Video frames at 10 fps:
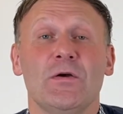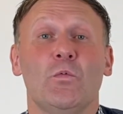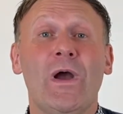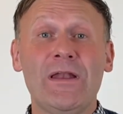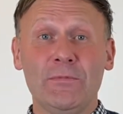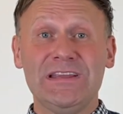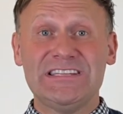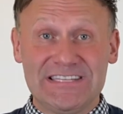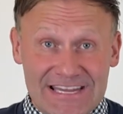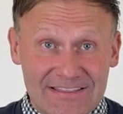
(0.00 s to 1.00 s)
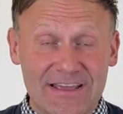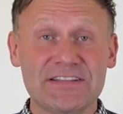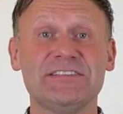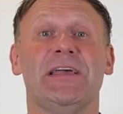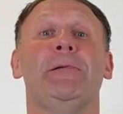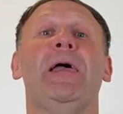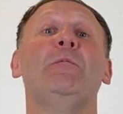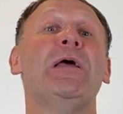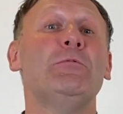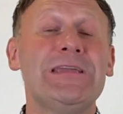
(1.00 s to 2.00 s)
When we see this
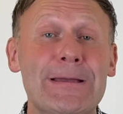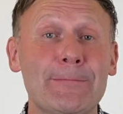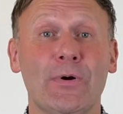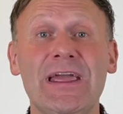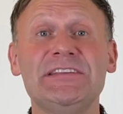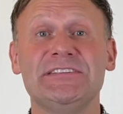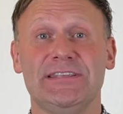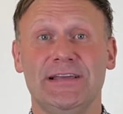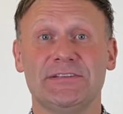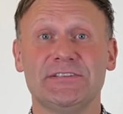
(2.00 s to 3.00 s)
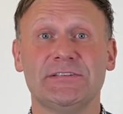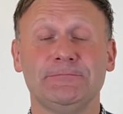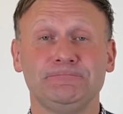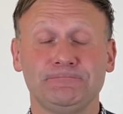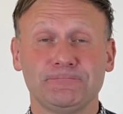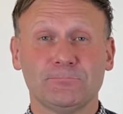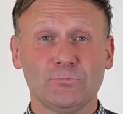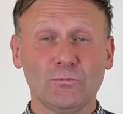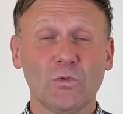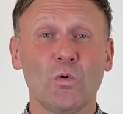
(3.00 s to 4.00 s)
and when we embrace this,
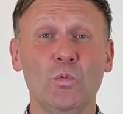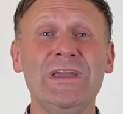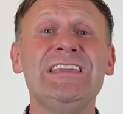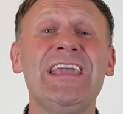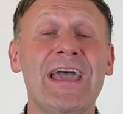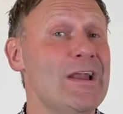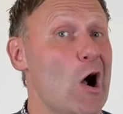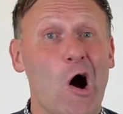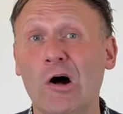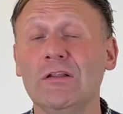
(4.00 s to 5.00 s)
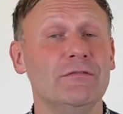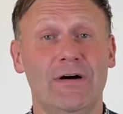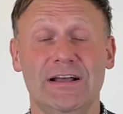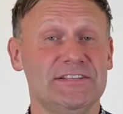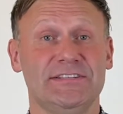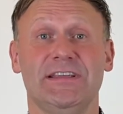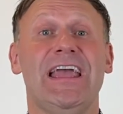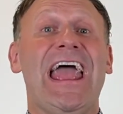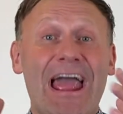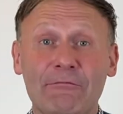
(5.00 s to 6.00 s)
we can, all of us,
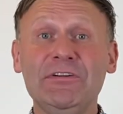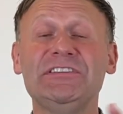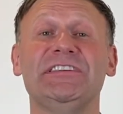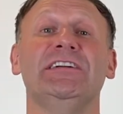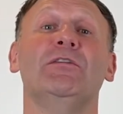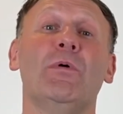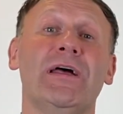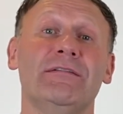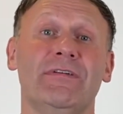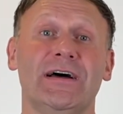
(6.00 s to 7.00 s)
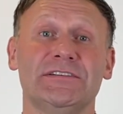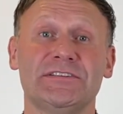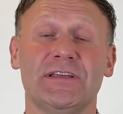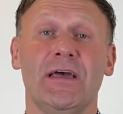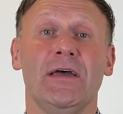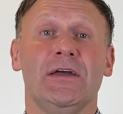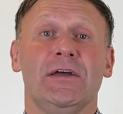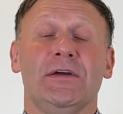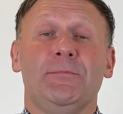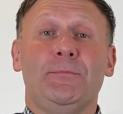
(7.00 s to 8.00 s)
every single one of us,
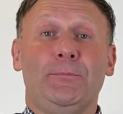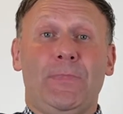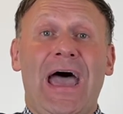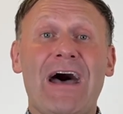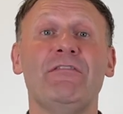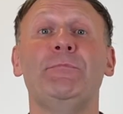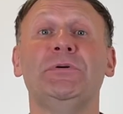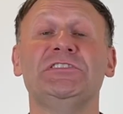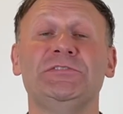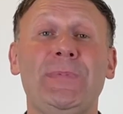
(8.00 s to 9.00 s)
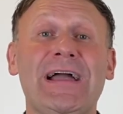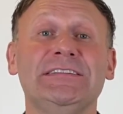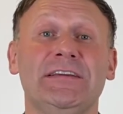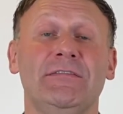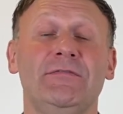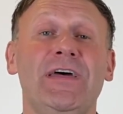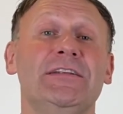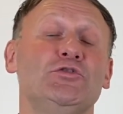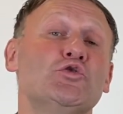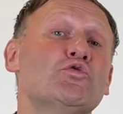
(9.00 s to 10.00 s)
have a perspective
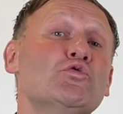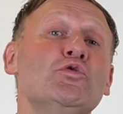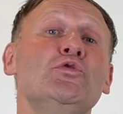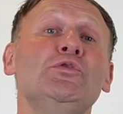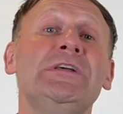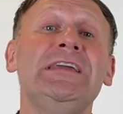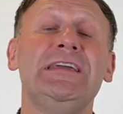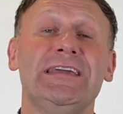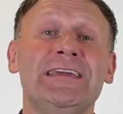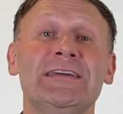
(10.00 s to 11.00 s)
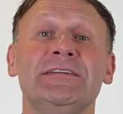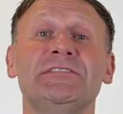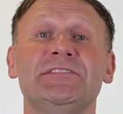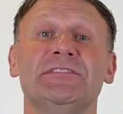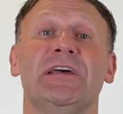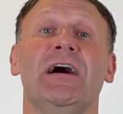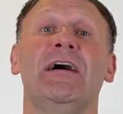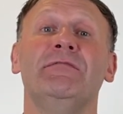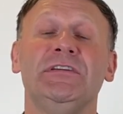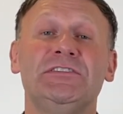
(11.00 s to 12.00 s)
that truly is
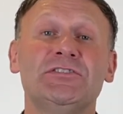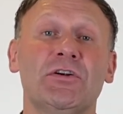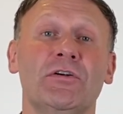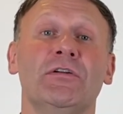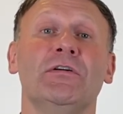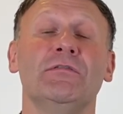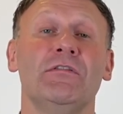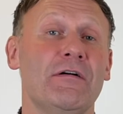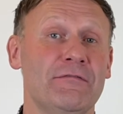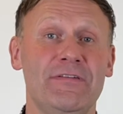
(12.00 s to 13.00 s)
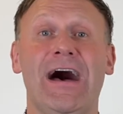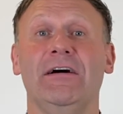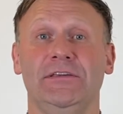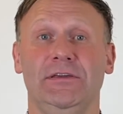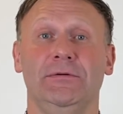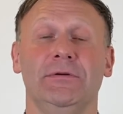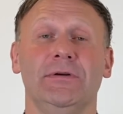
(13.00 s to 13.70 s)
of eternal value.